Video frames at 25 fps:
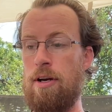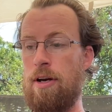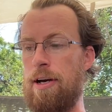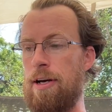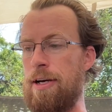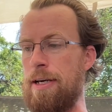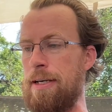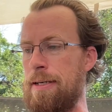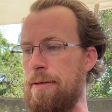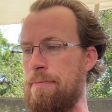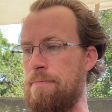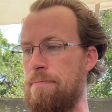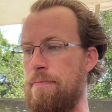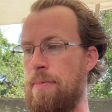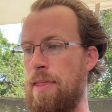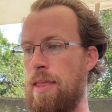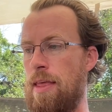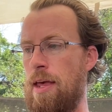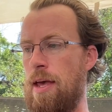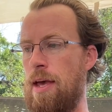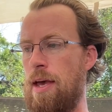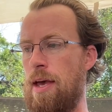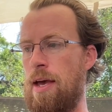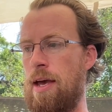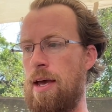
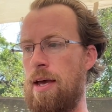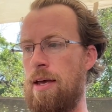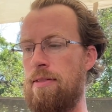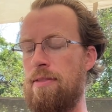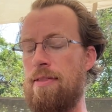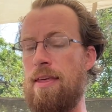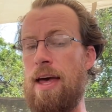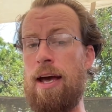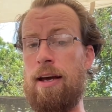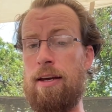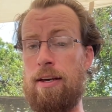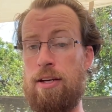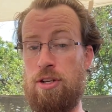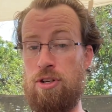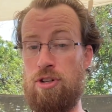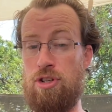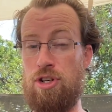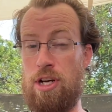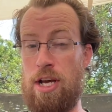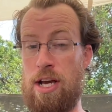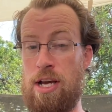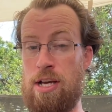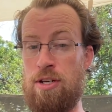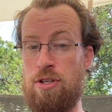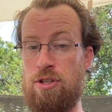and that can
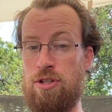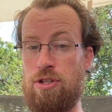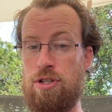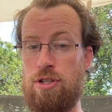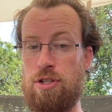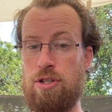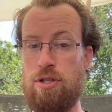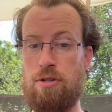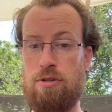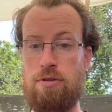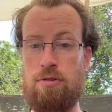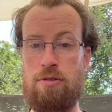change